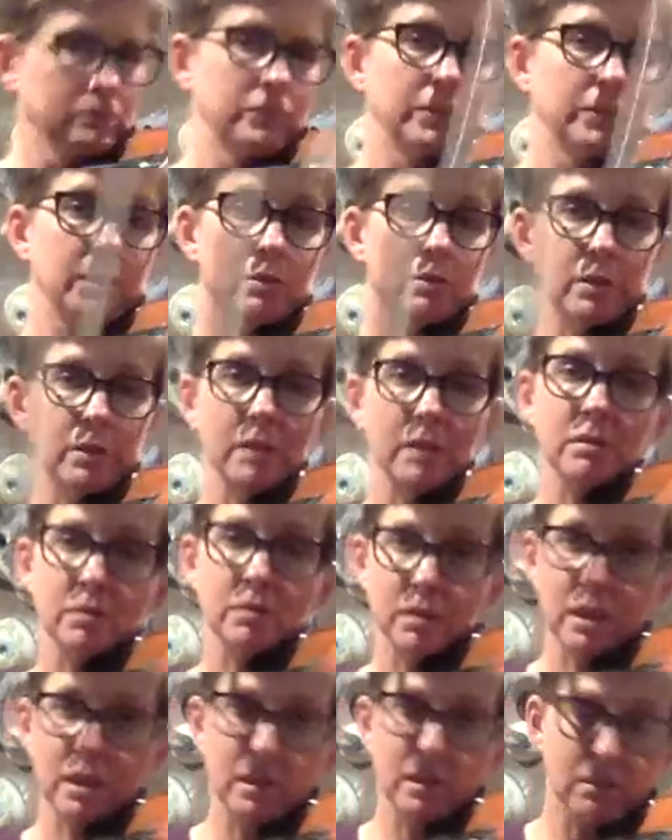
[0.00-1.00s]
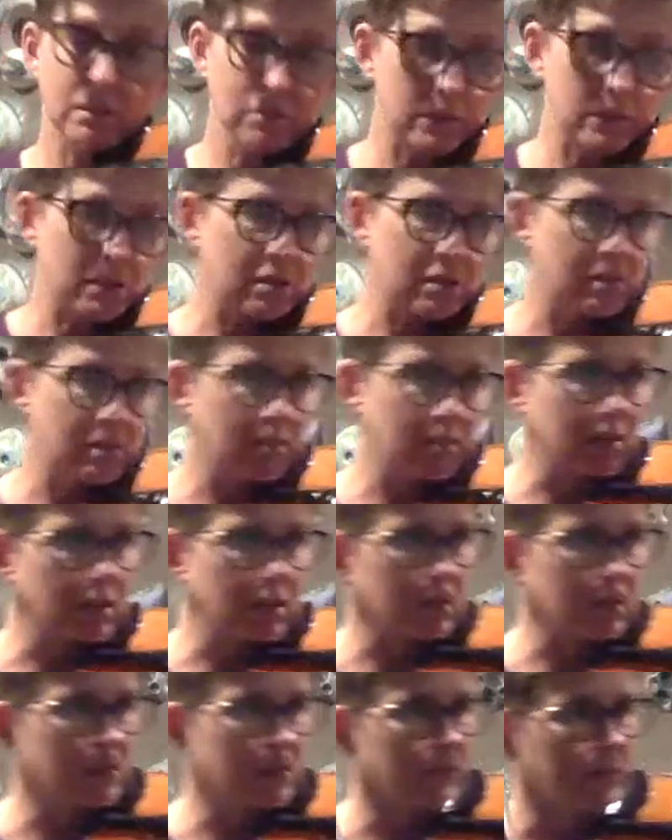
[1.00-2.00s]
Okay, so that is what it sounds like
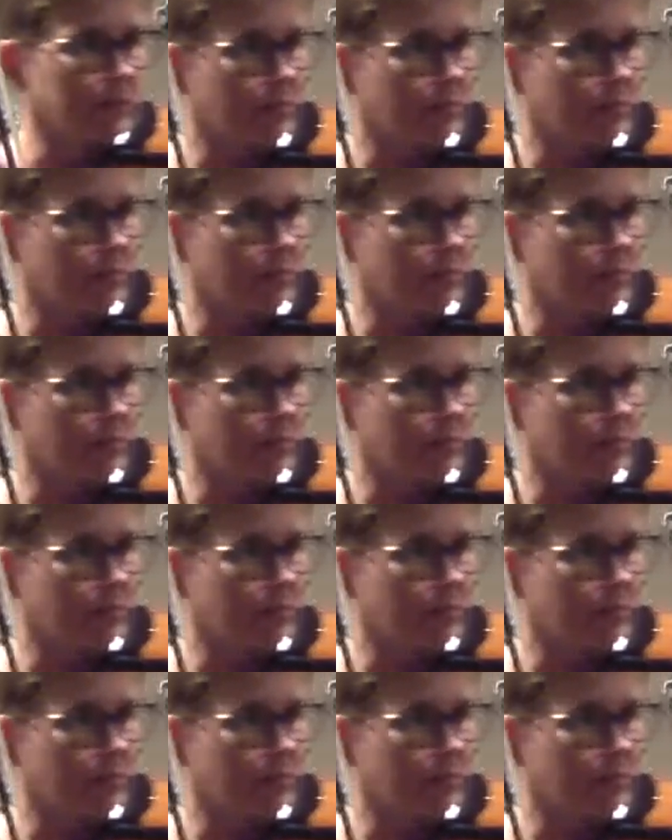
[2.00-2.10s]
kind of all